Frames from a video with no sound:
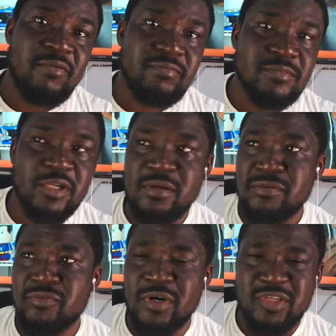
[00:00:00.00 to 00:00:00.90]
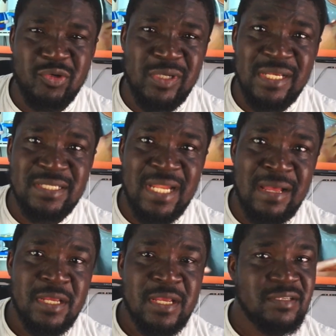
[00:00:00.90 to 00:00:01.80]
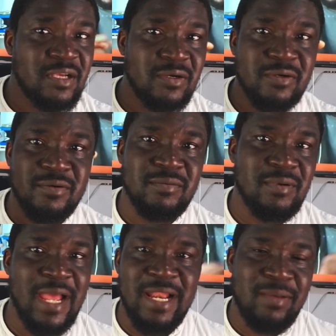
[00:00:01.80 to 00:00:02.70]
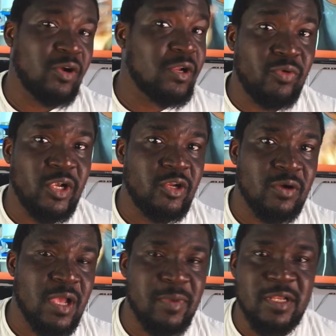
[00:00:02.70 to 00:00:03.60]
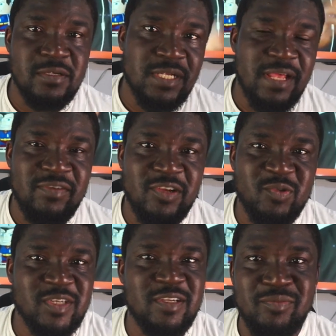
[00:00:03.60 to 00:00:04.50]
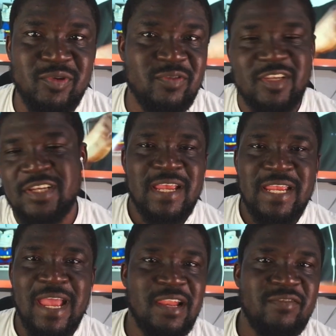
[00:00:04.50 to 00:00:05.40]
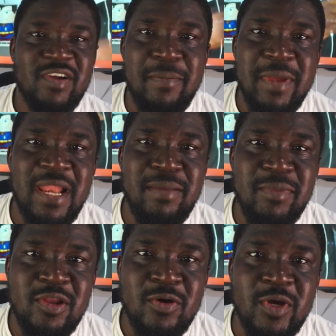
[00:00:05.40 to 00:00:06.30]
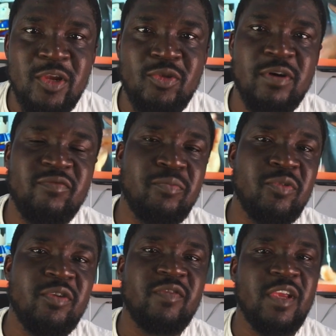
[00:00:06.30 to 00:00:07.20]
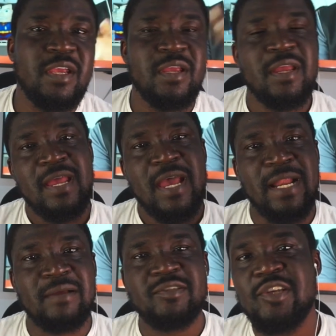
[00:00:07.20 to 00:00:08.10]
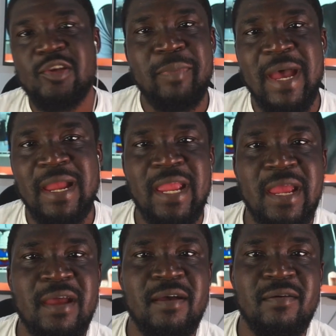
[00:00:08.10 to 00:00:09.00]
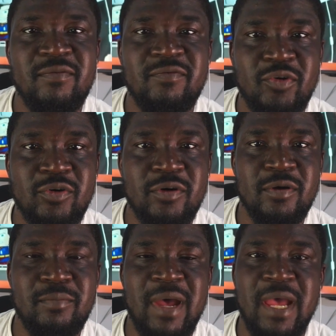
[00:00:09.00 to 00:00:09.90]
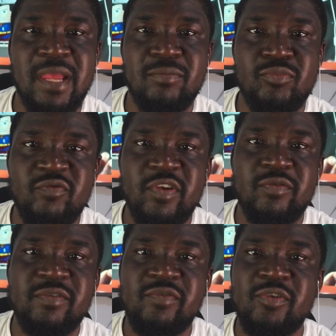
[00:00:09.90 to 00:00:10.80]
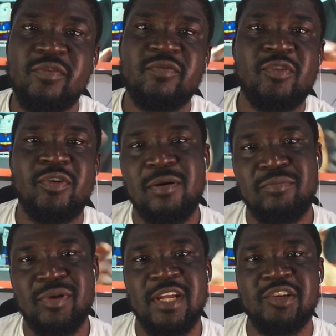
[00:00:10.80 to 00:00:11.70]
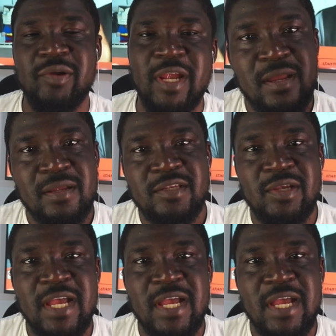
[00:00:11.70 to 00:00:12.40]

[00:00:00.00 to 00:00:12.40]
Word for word: you know what, 2 years now, so, and I'm not going to read your comments until I finish watching the movie. So yeah, leave a comment, let me know what you thought of the movie, and I'll see you back here for my movie review for Bullet Train. See you guys